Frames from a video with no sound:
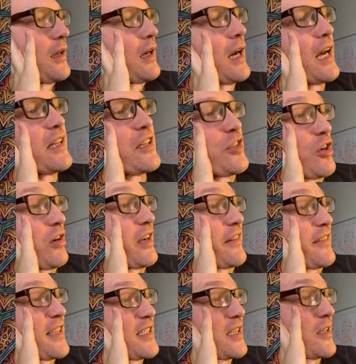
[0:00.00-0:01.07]
And the joy
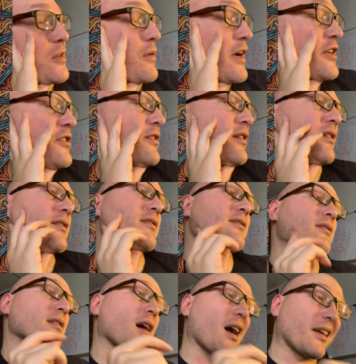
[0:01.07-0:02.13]
of this situation
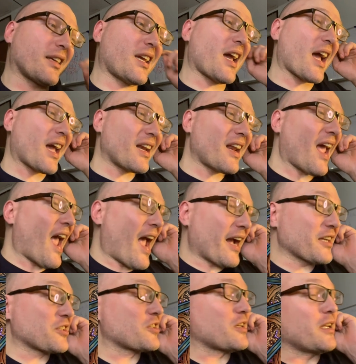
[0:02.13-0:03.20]
is I can
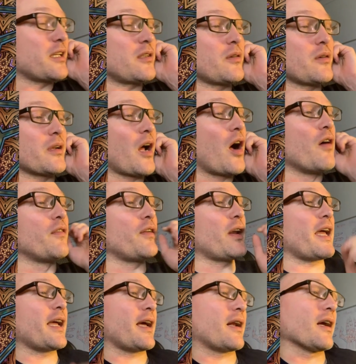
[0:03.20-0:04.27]
actually do an
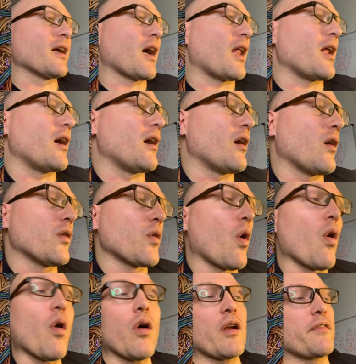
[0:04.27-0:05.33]
overlay and a color on
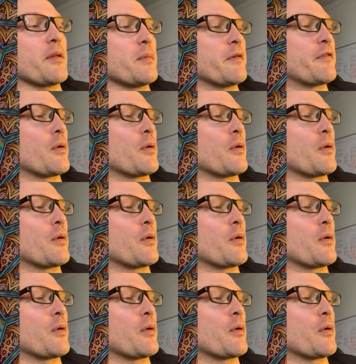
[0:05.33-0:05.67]
all of them if I